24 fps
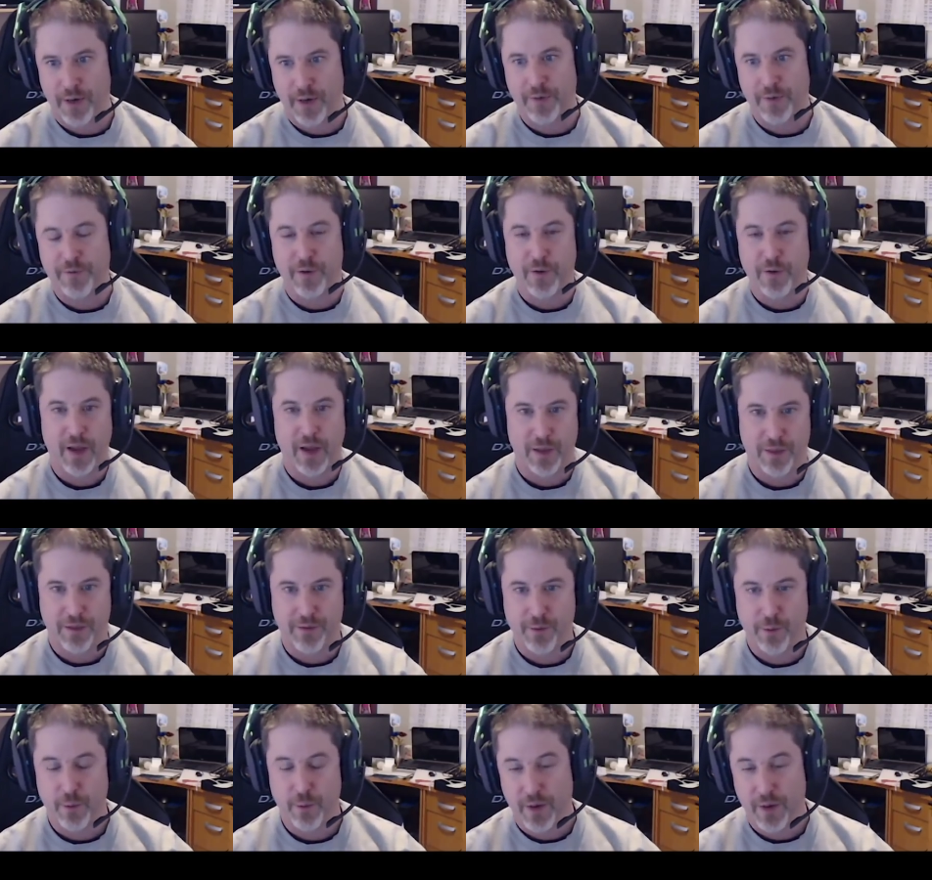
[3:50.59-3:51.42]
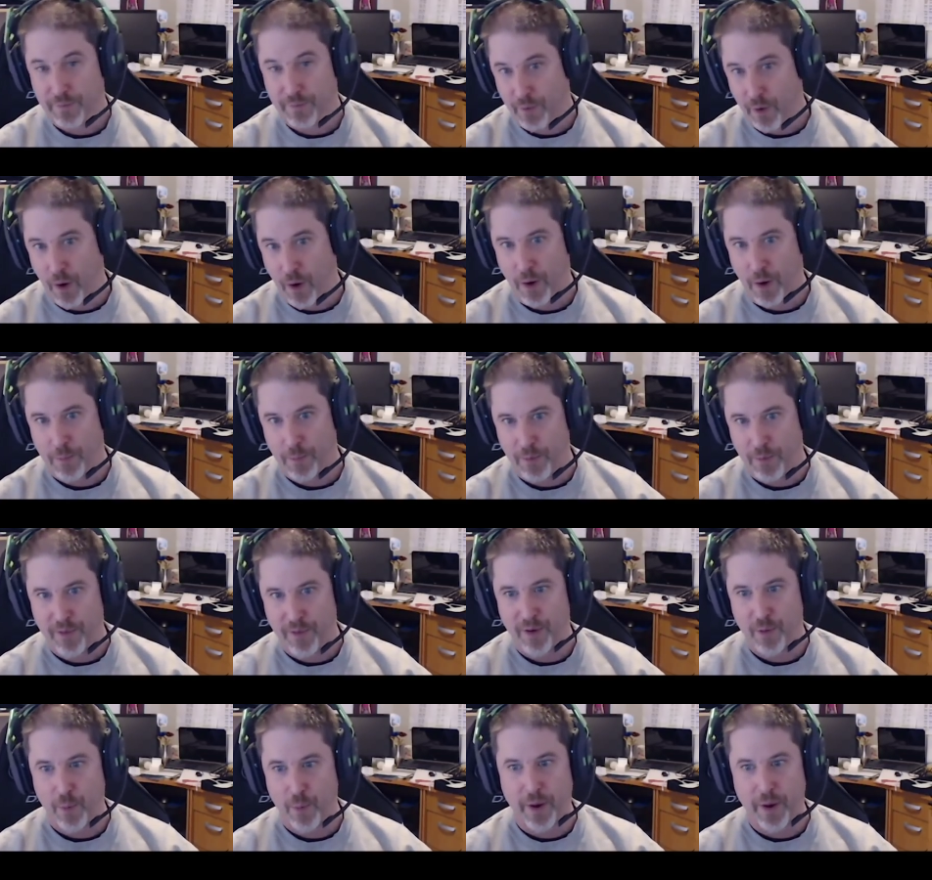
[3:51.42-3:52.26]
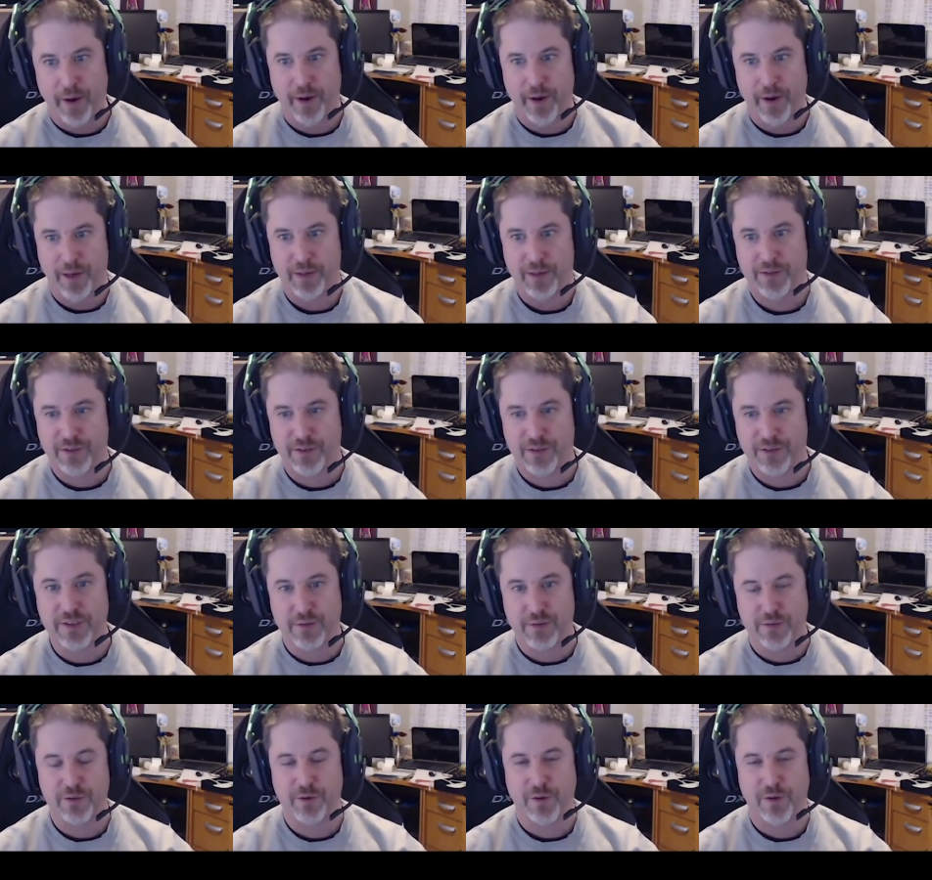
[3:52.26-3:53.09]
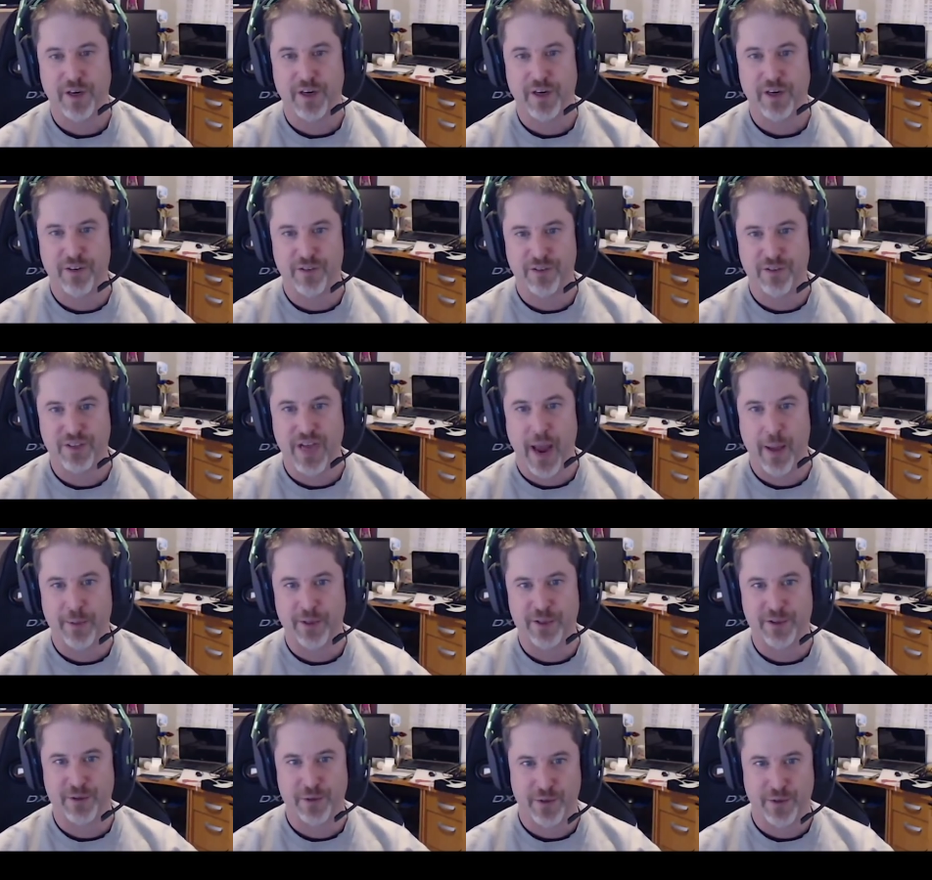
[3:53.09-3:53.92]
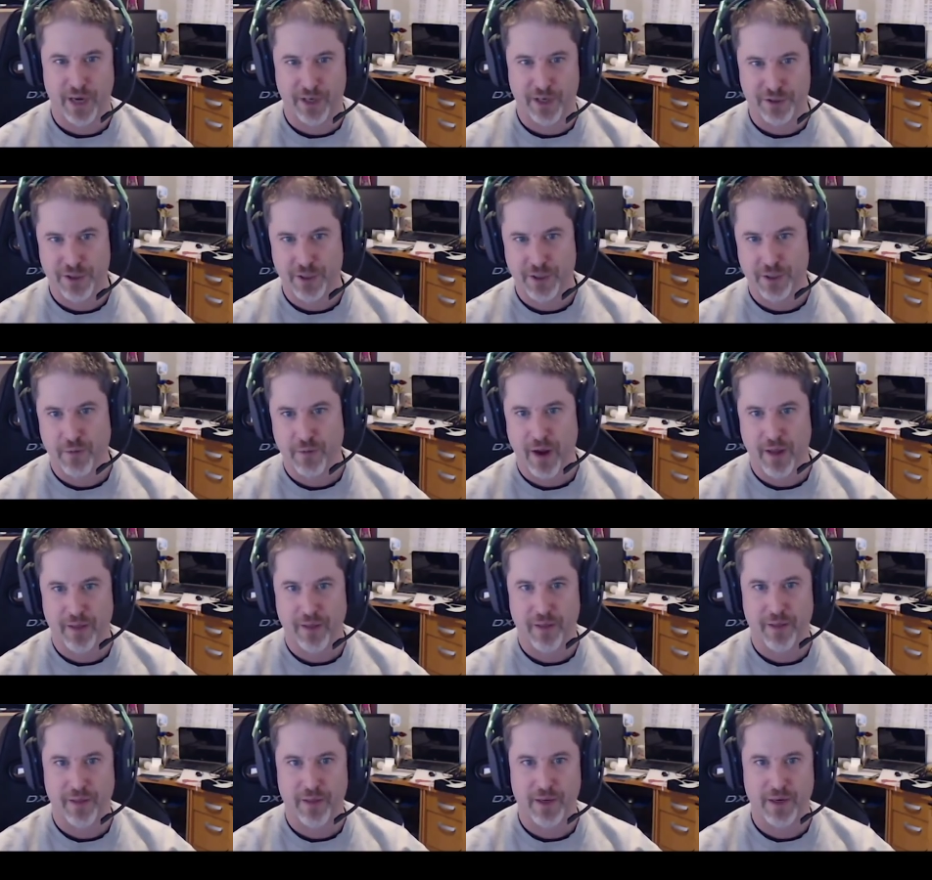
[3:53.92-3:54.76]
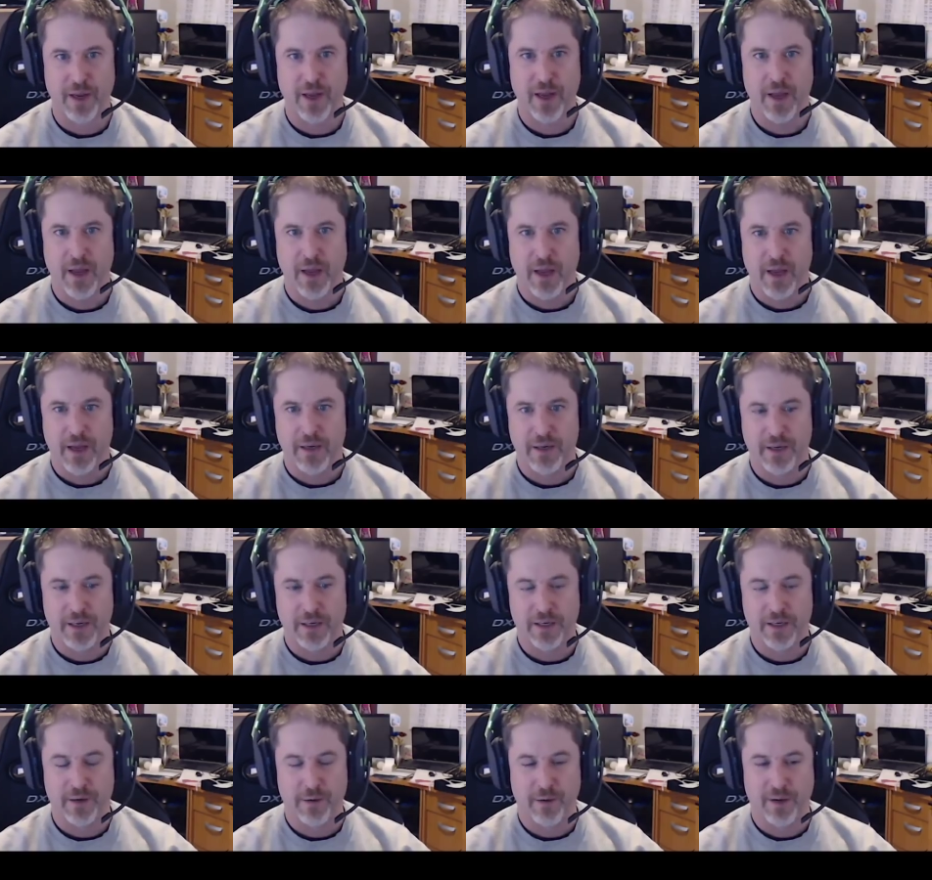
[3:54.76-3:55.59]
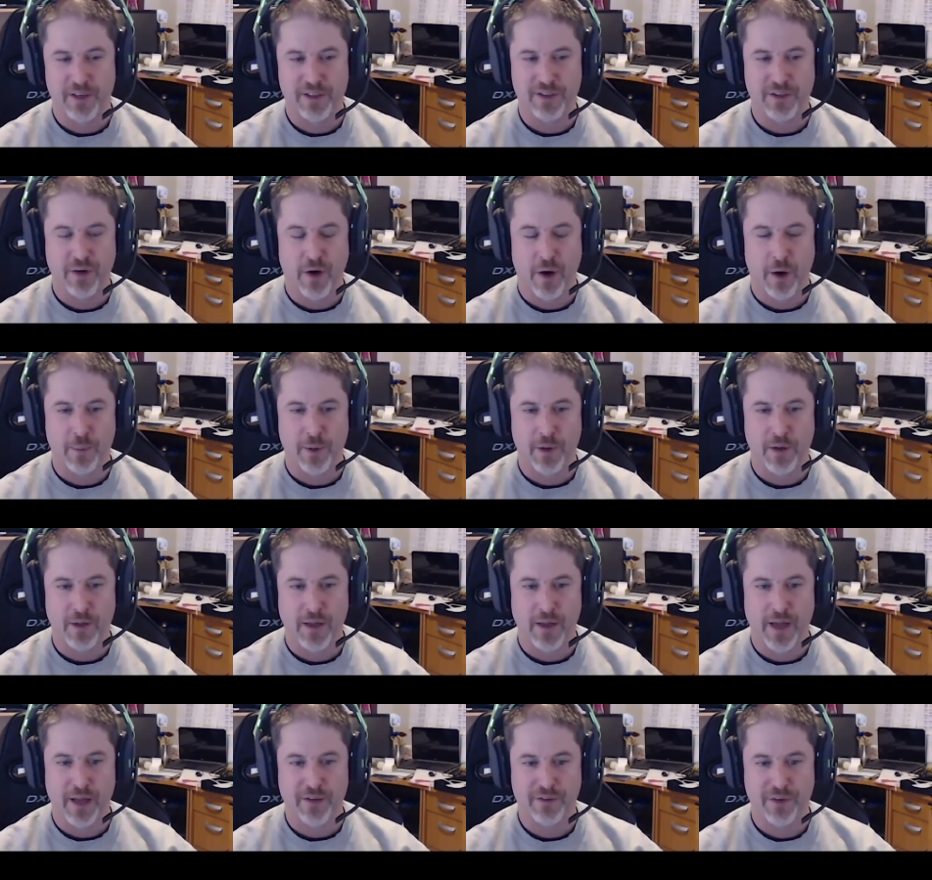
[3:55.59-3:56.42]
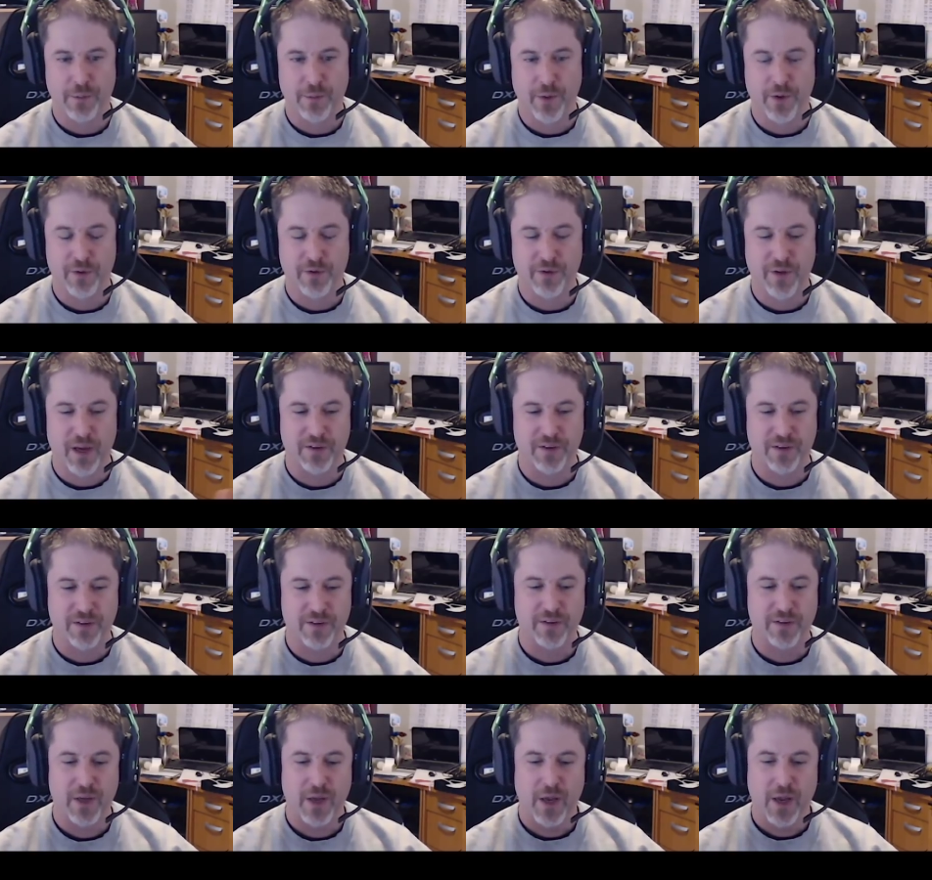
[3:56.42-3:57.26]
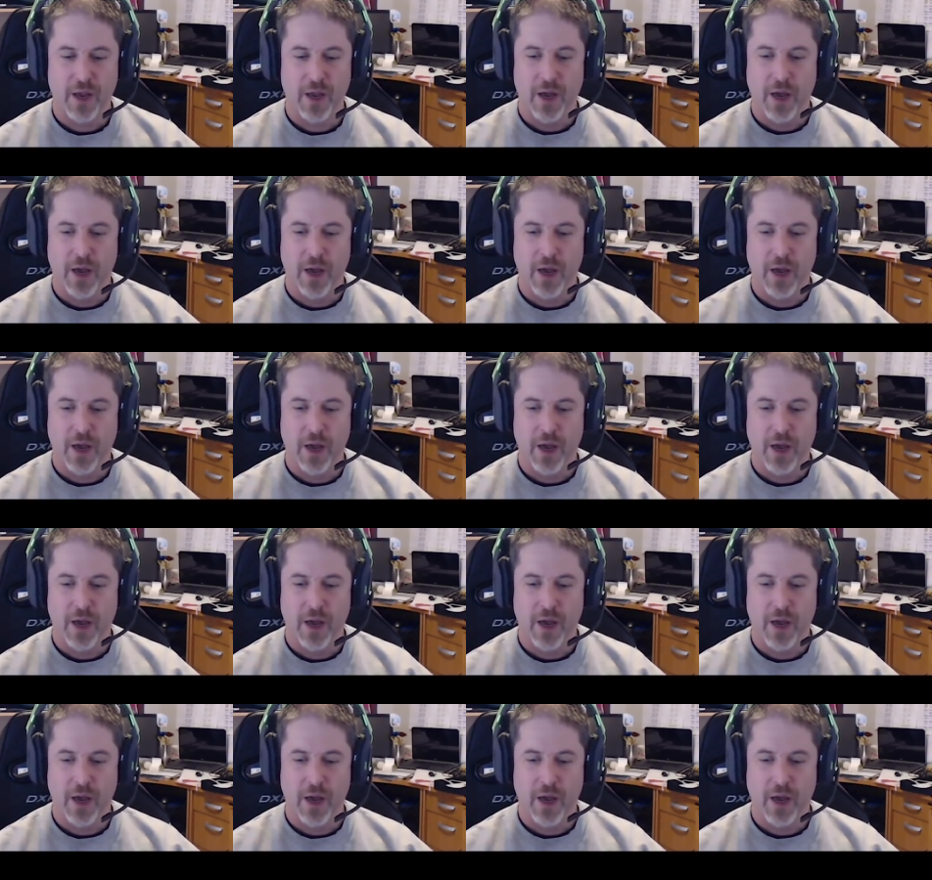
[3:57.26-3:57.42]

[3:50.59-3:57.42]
And if you get through whatever armor they're wearing, it's treated as damage reduction rather than an increase to armor class in most cases.